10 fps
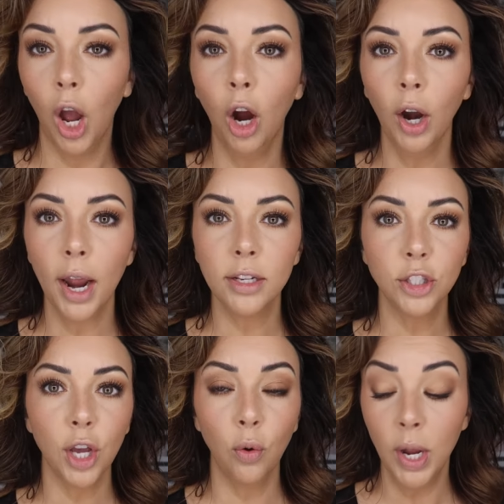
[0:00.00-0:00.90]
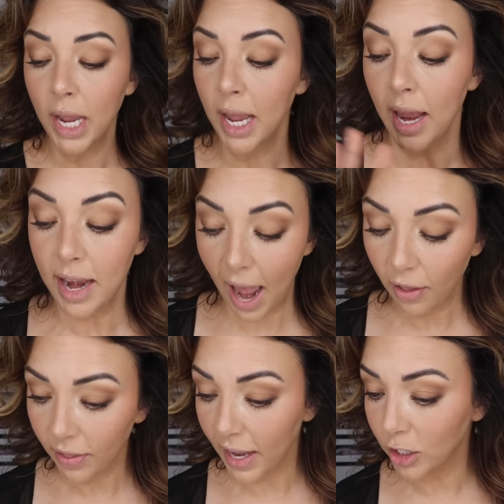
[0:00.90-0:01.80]
All right, so now
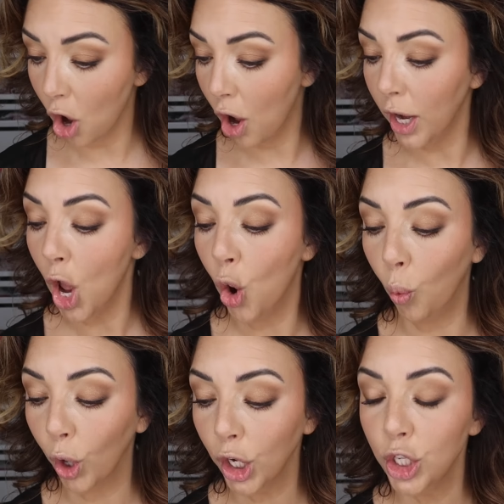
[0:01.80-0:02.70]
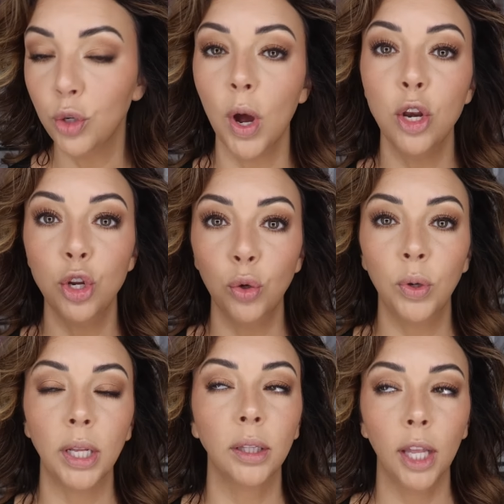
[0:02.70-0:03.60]
that that's on, we're gonna do a
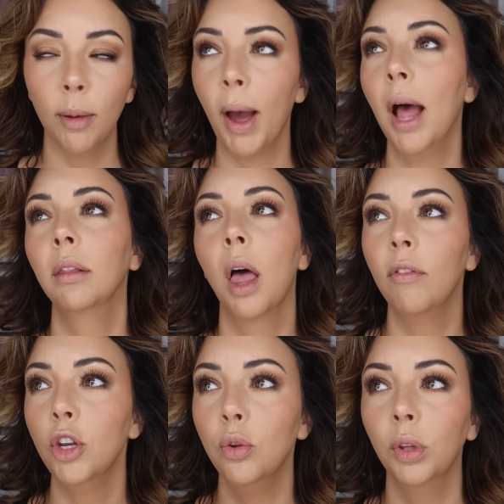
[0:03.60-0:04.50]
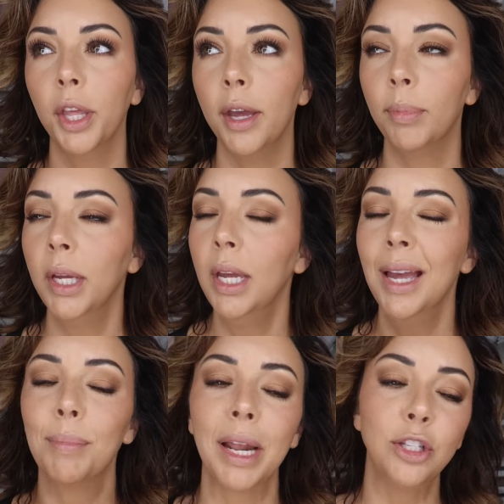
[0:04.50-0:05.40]
nude lip. I love a nude lip,
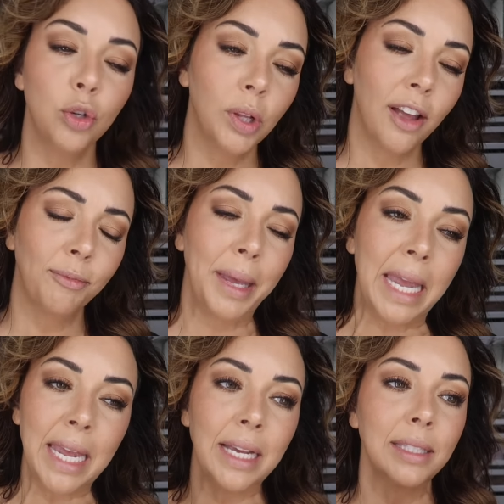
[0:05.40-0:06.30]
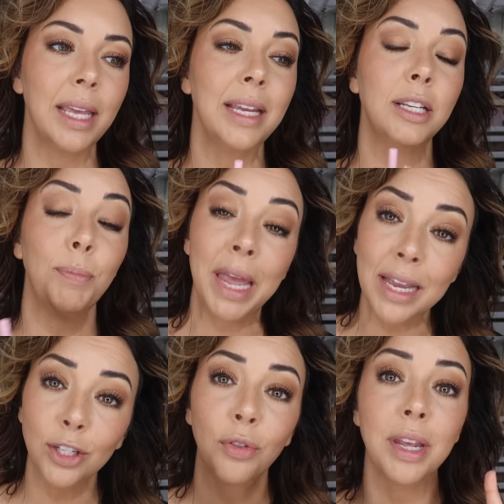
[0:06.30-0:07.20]
but I do love pinks. It
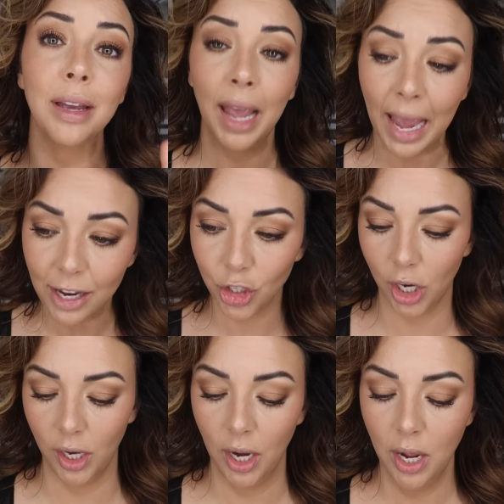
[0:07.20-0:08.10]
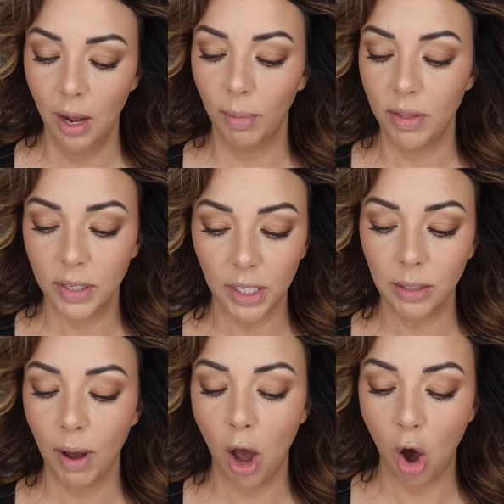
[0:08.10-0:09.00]
depends on the occasion. But this is
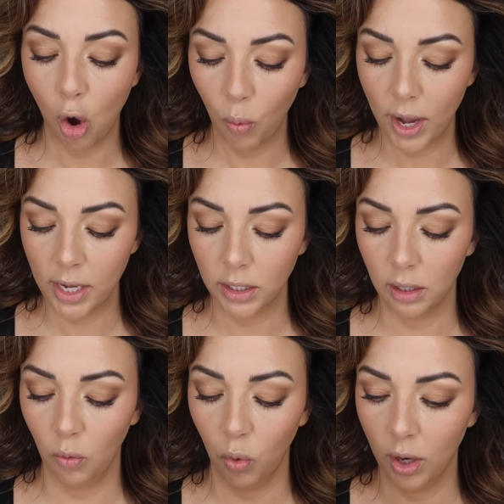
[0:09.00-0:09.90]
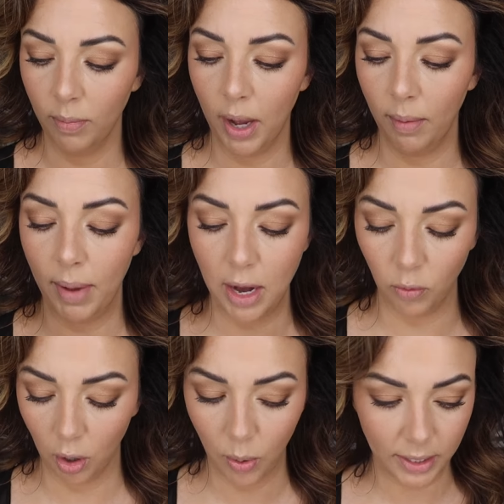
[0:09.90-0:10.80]
my always one of my main
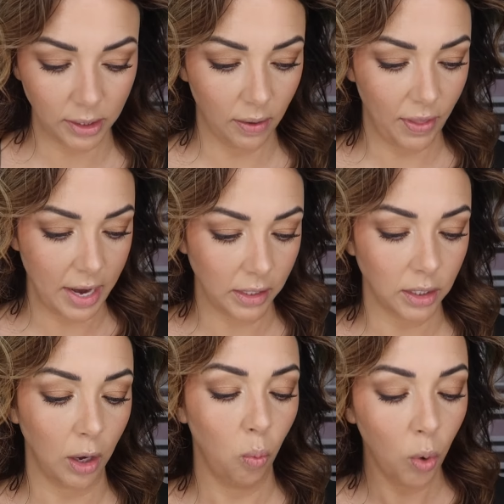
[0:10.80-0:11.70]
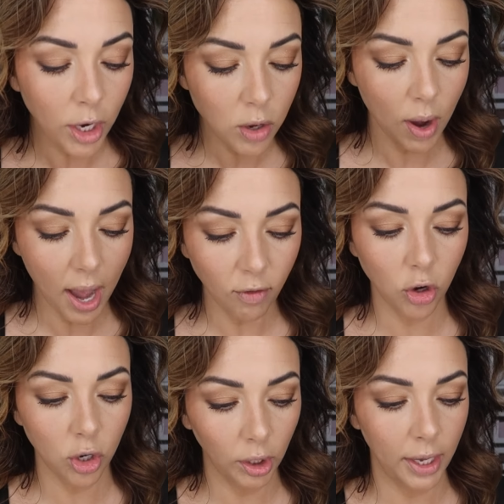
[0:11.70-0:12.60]
requested things. It's like, what do you have
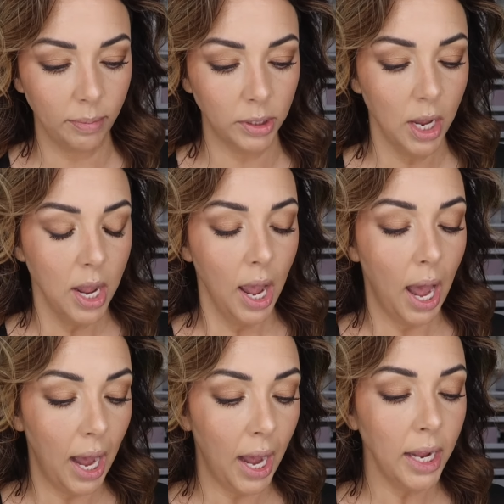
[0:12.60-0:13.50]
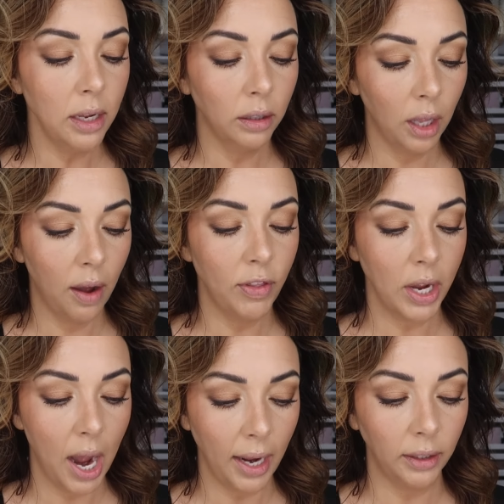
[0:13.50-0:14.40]
on your lips? I love the
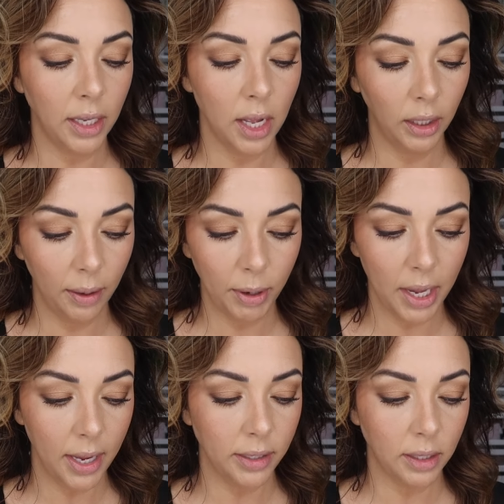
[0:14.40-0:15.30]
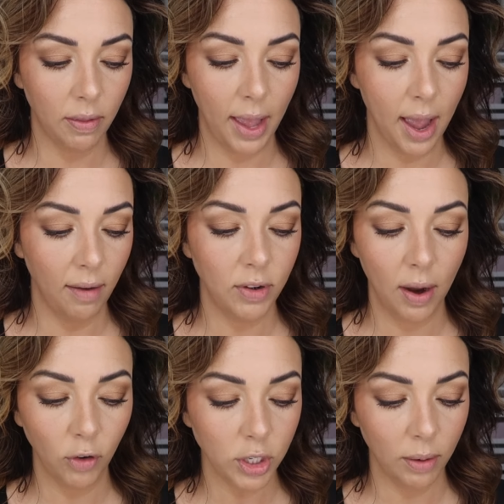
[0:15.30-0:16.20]
Kylie lip kits. They have
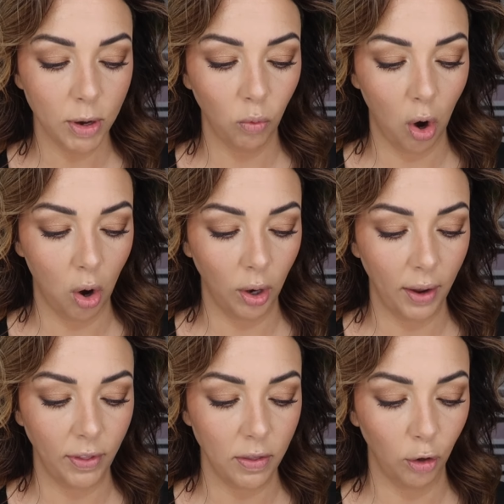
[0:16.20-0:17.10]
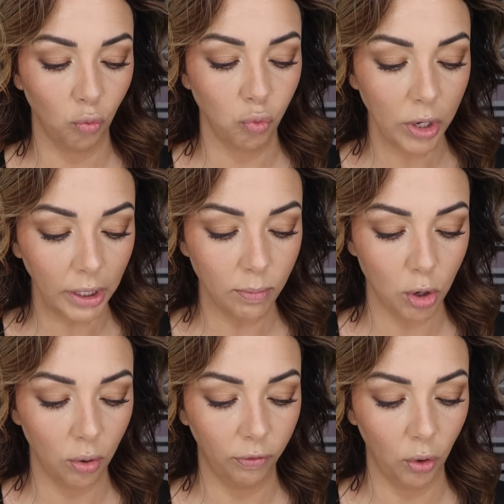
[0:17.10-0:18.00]
never done me wrong. I think they're really
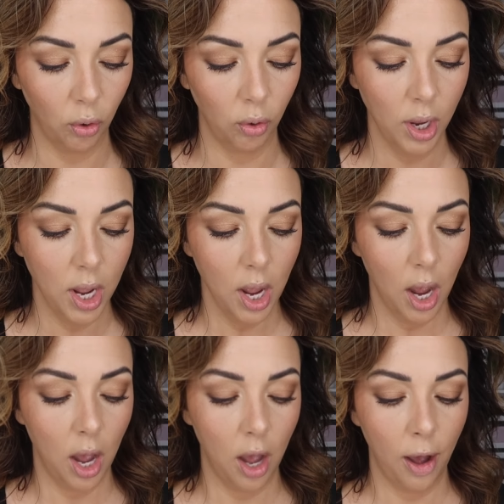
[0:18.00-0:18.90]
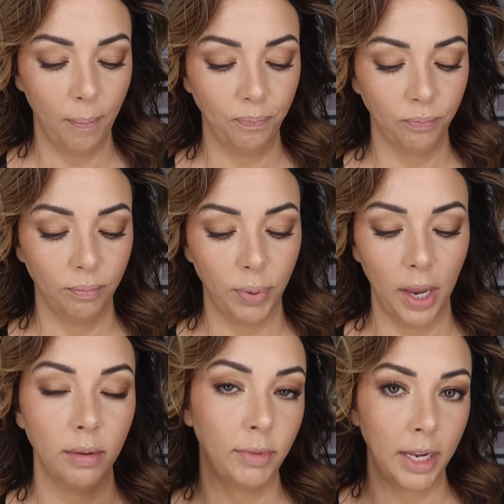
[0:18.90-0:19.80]
beautiful,
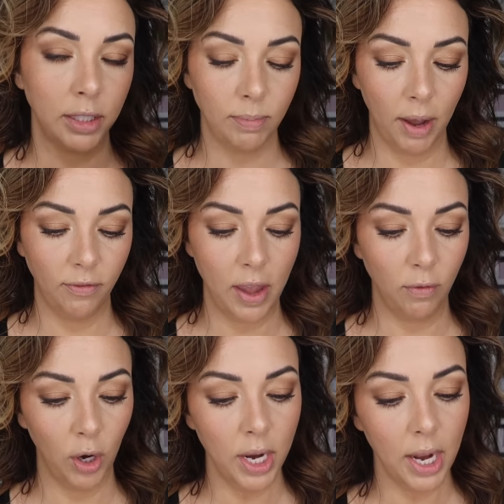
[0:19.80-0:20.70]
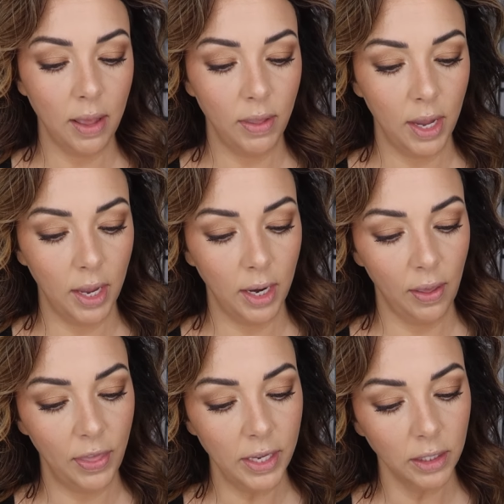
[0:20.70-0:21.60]
but that's my favorite. And
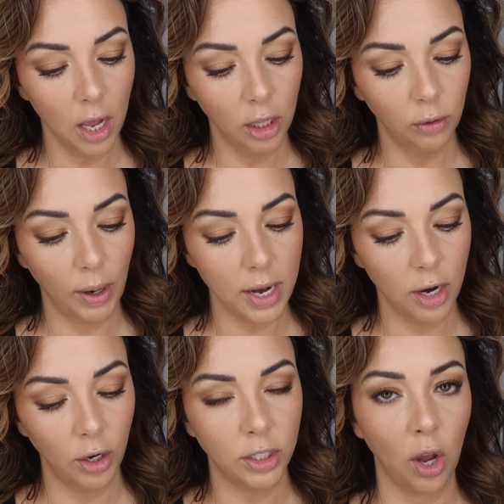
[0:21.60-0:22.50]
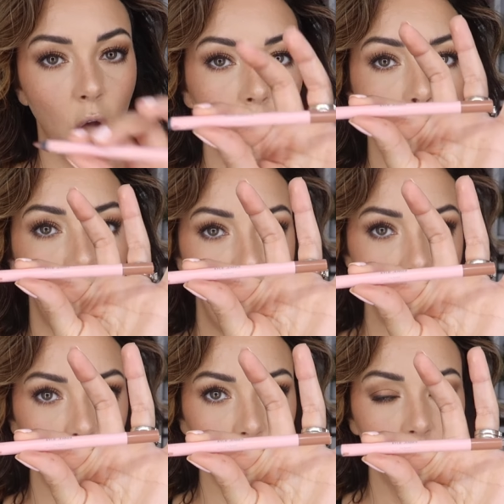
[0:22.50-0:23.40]
then this color right here is called
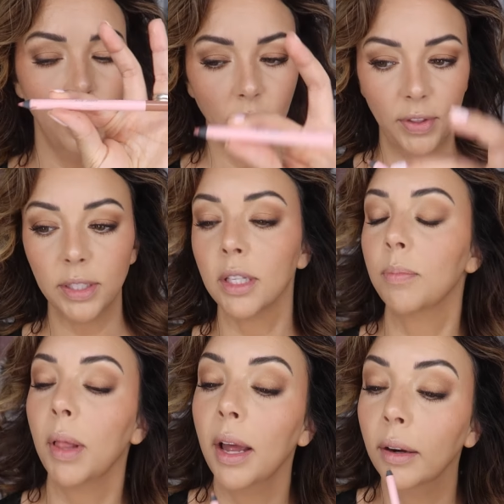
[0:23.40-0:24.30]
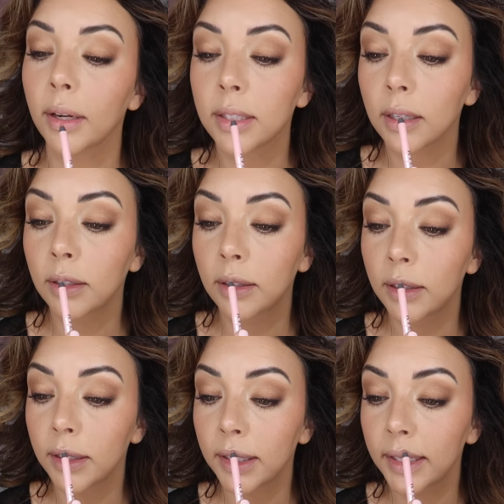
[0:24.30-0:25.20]
Bear, this lip liner. It's a
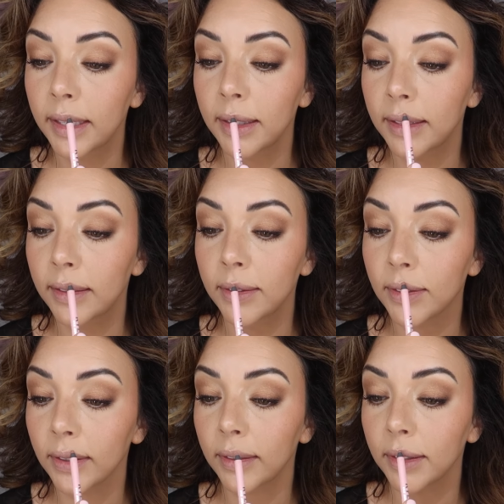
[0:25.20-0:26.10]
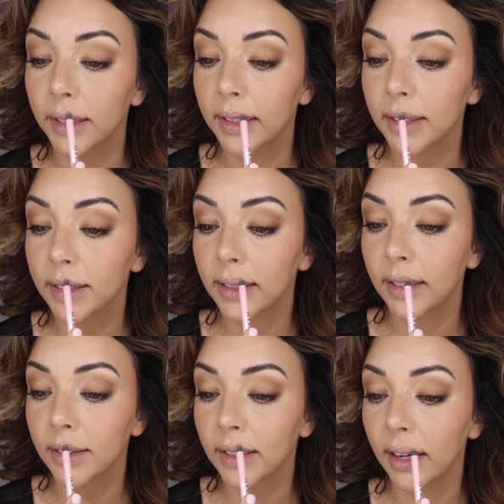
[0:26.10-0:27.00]
good neutral, and it just
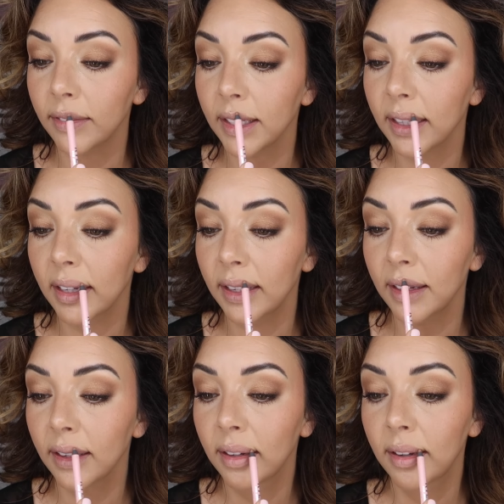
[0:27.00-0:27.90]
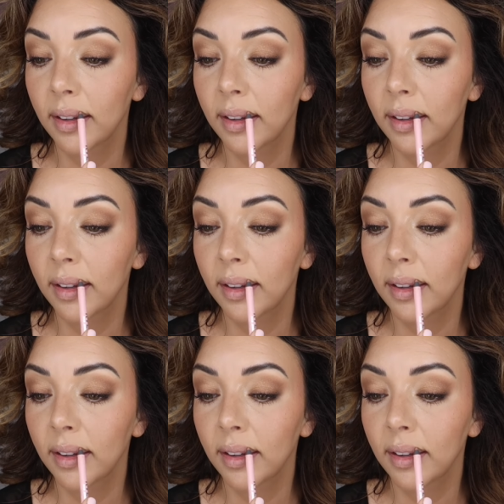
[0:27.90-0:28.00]
goes with everything.